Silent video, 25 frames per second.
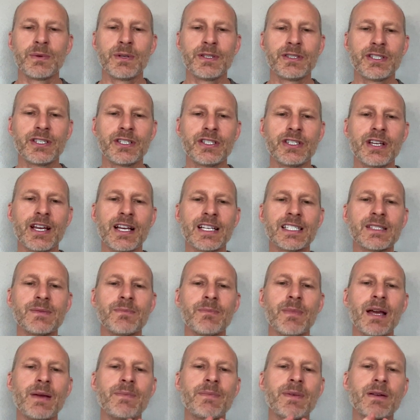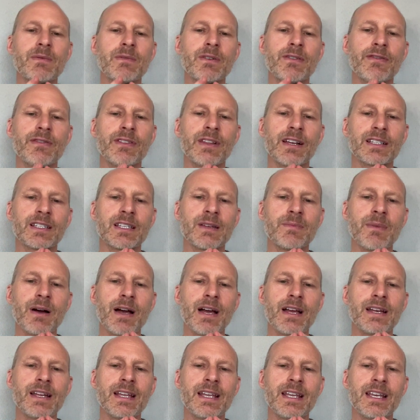we suggest might be reflected
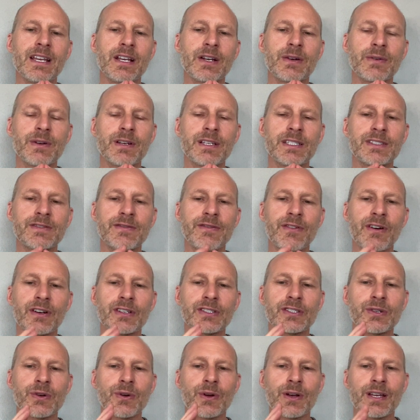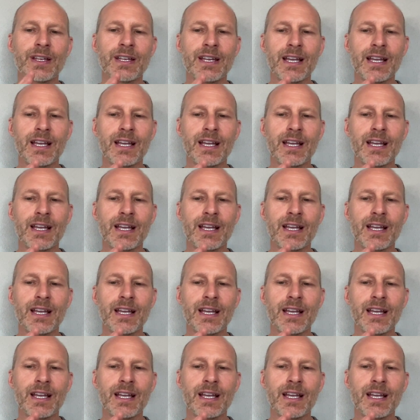by an increased functional